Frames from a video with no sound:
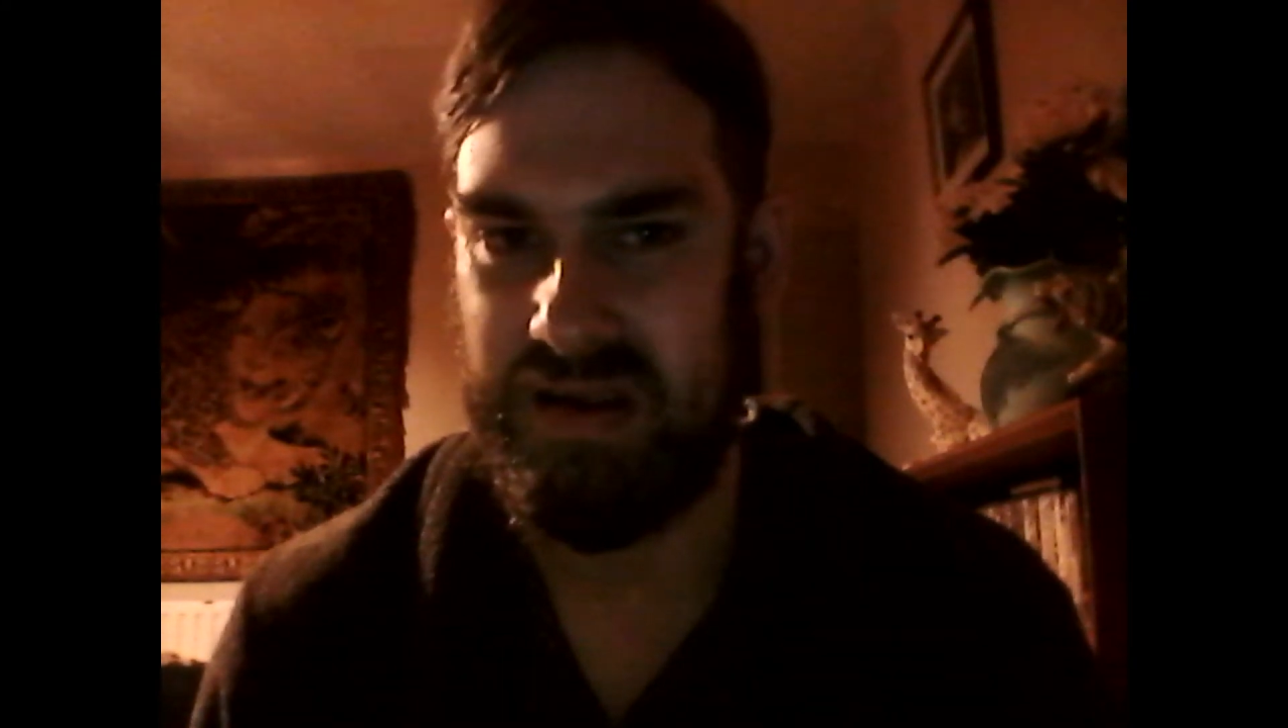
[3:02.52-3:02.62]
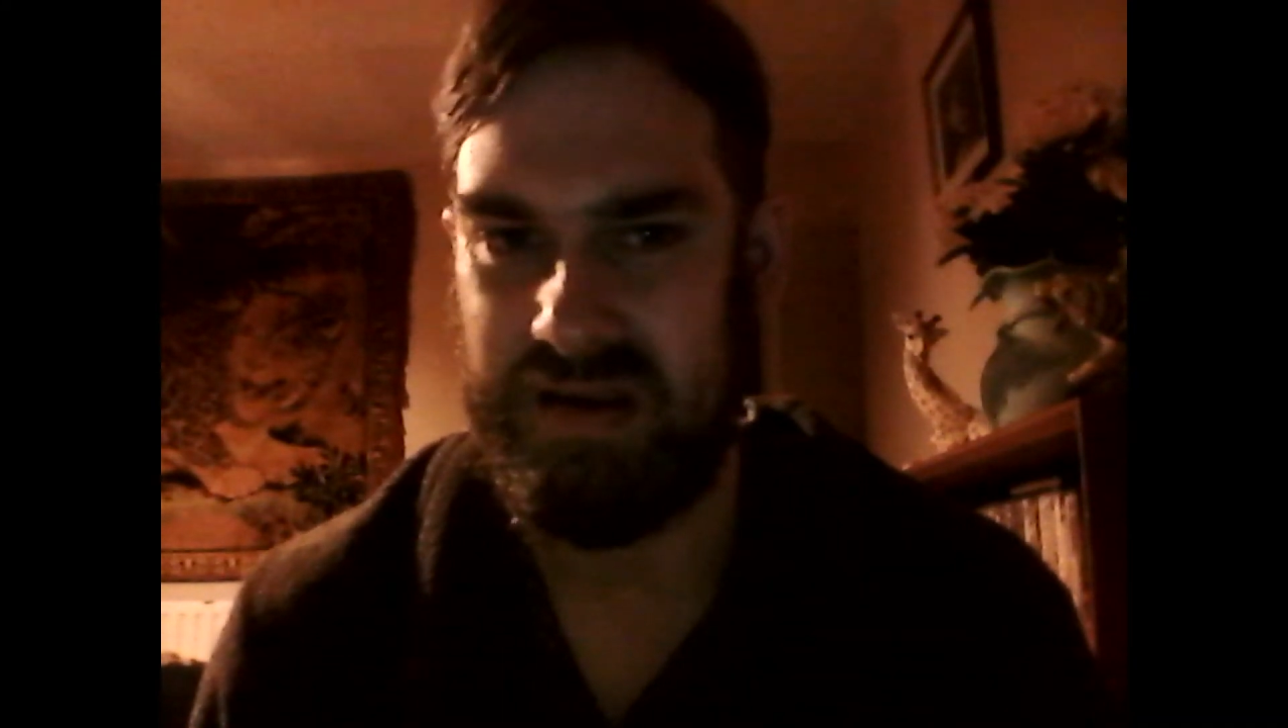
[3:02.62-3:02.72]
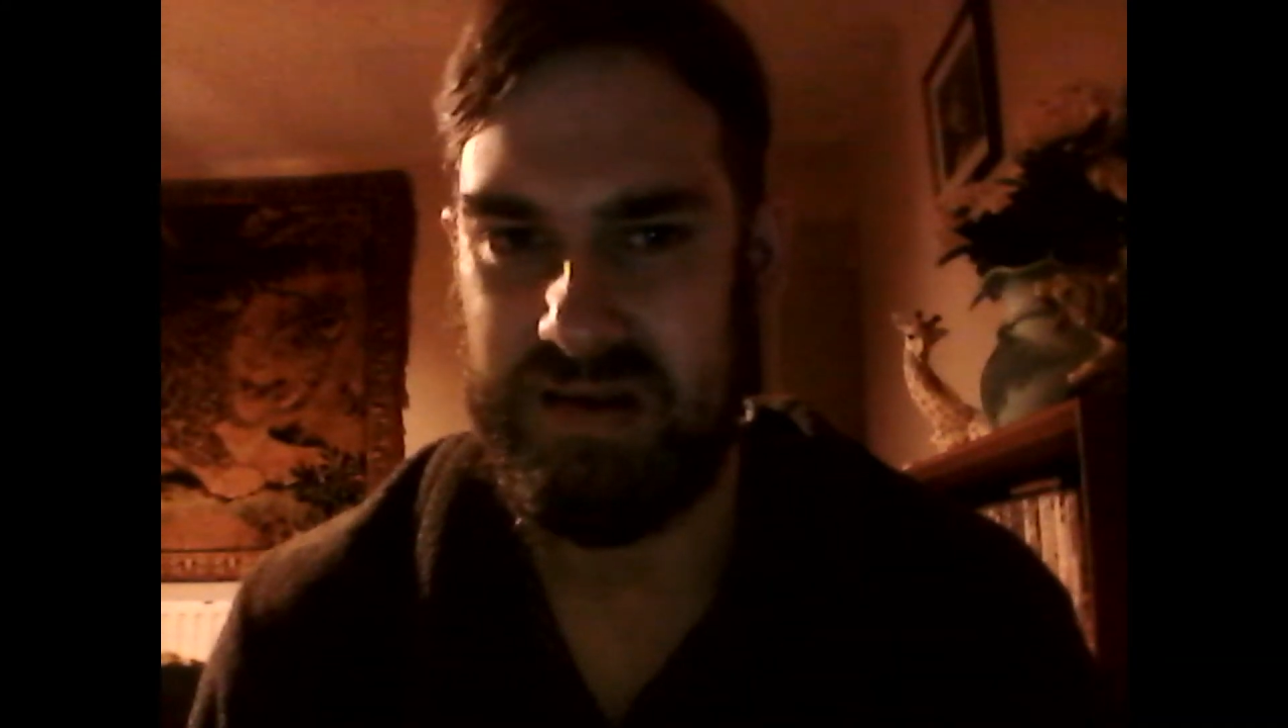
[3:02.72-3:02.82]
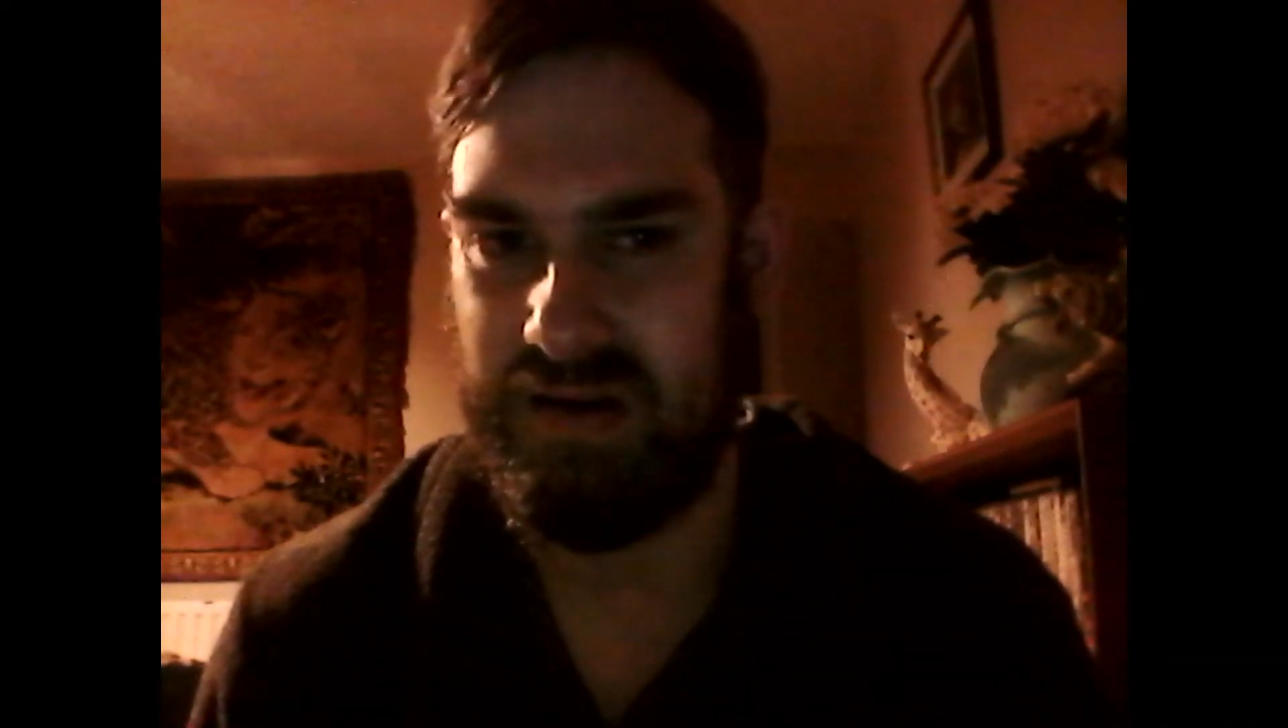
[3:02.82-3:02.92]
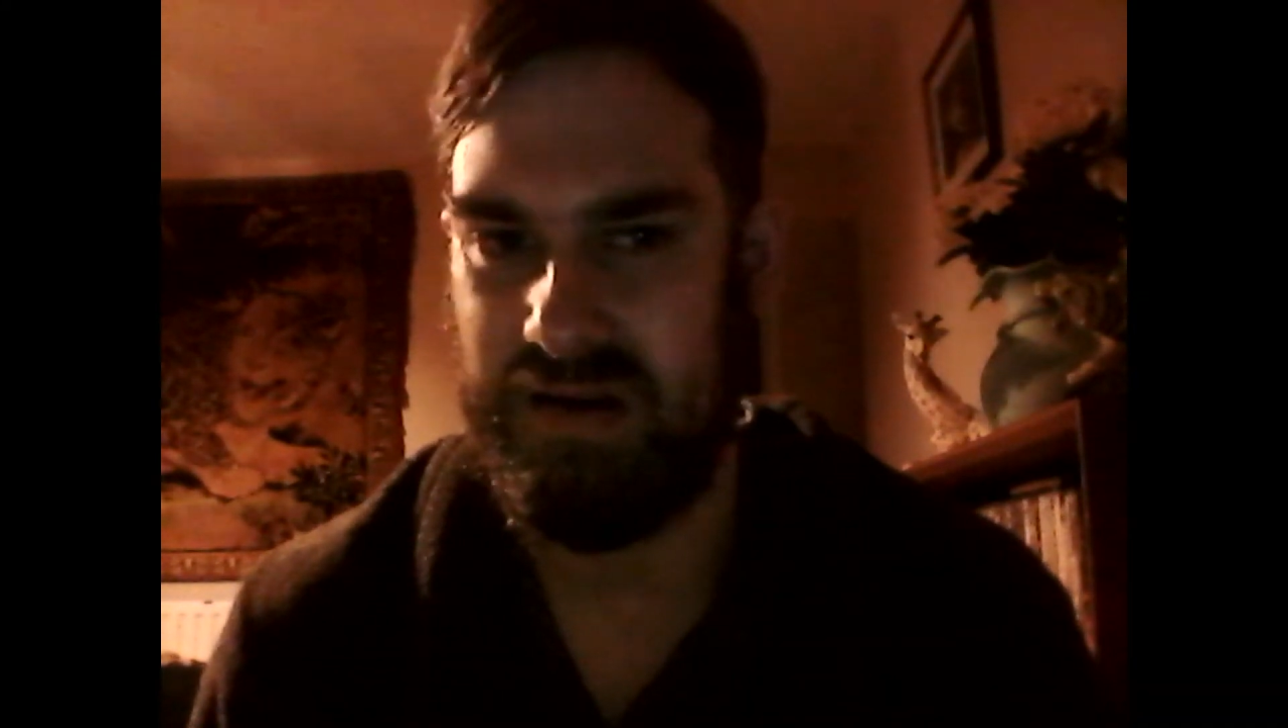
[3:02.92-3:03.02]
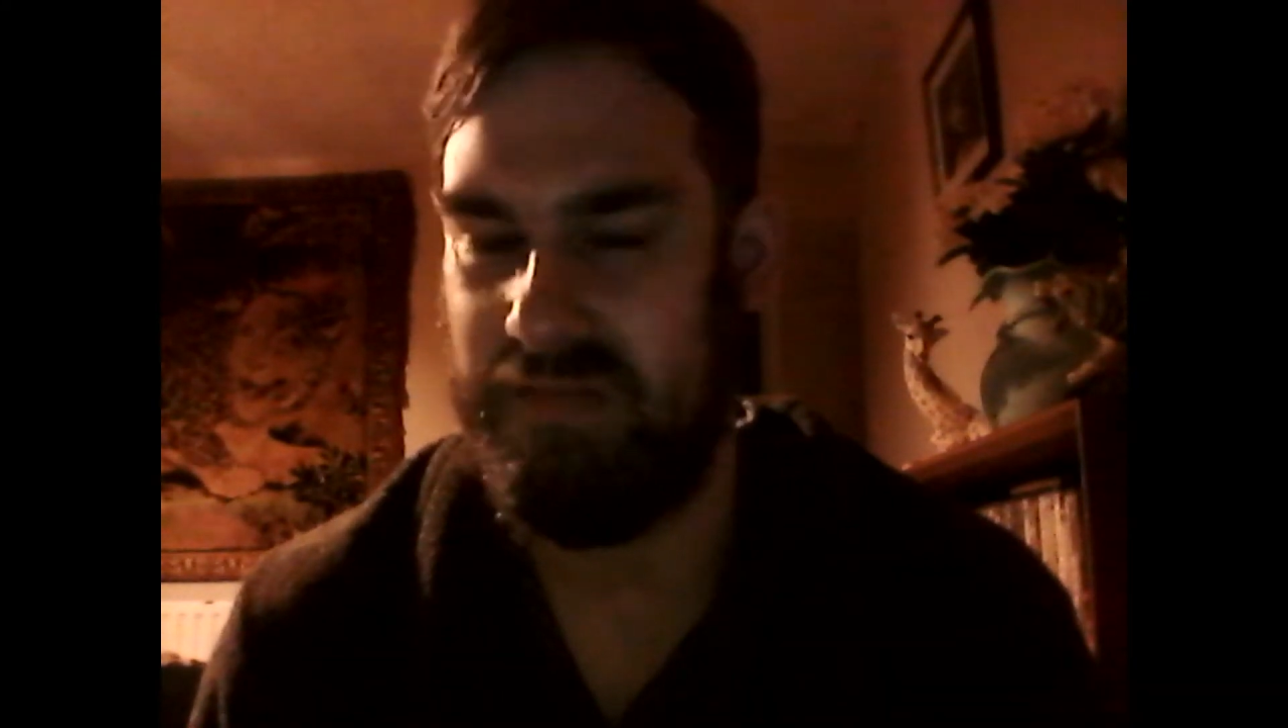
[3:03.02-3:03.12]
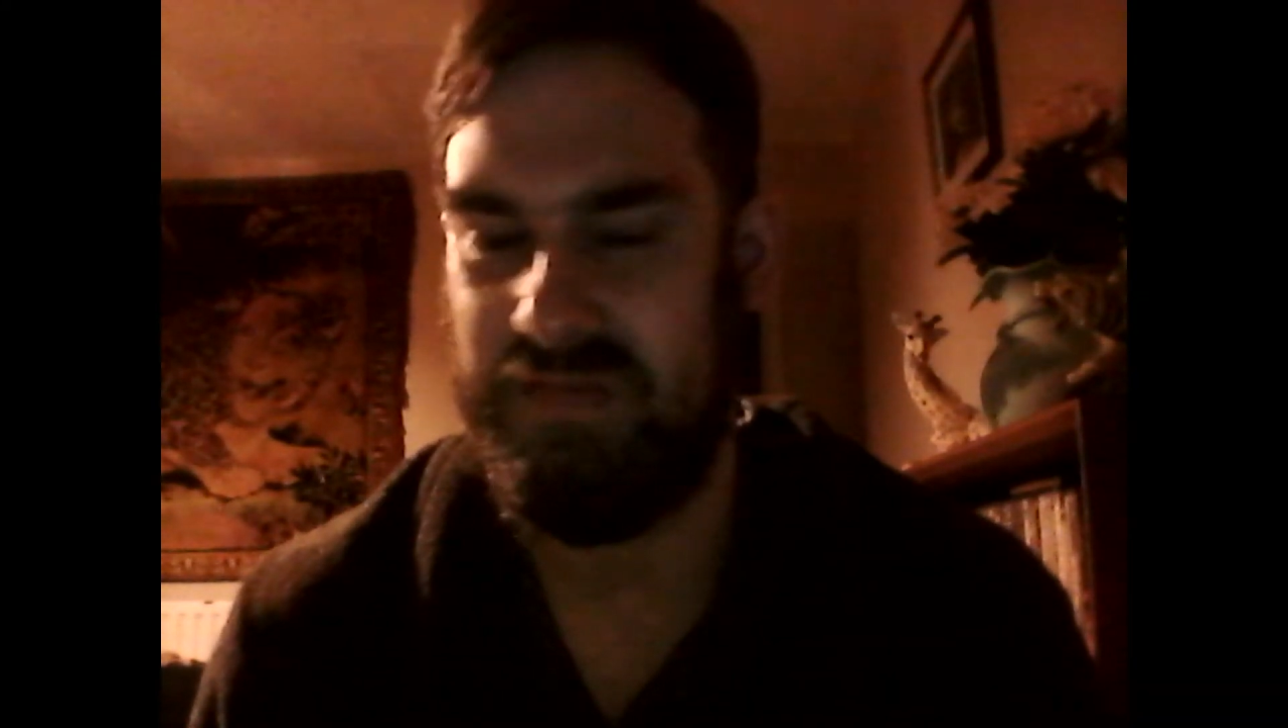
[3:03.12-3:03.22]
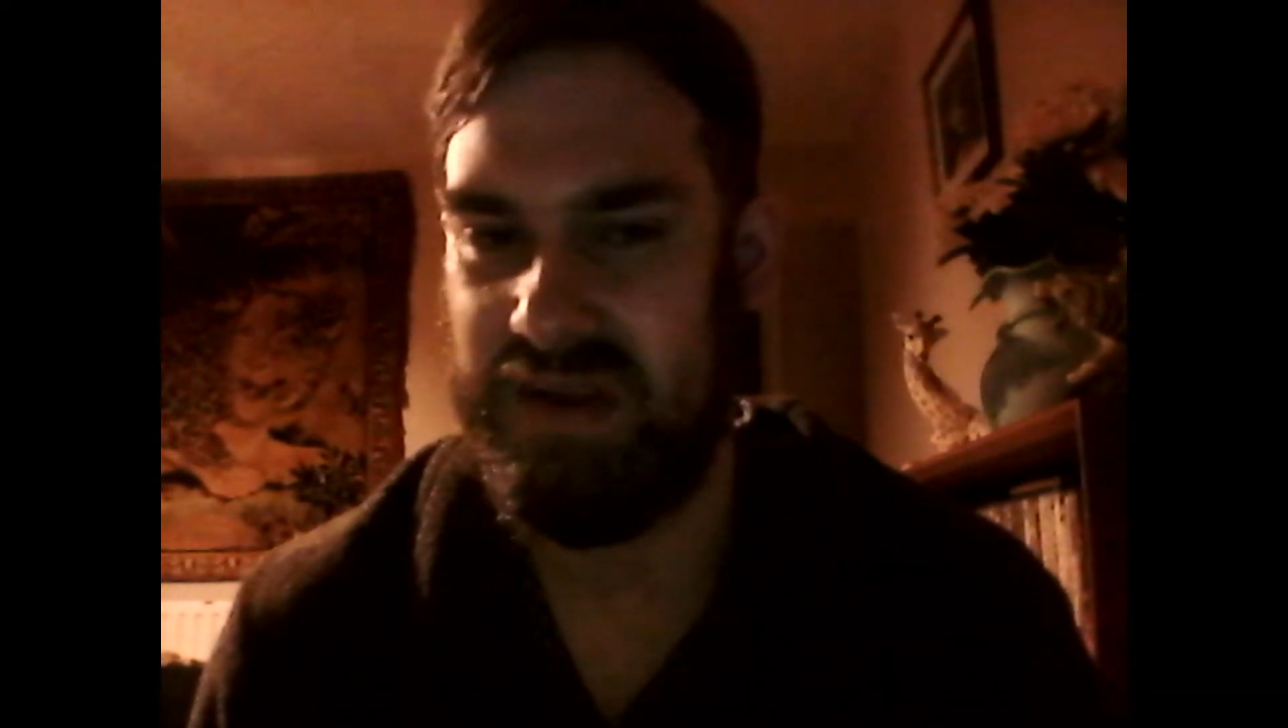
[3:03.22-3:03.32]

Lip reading: kind of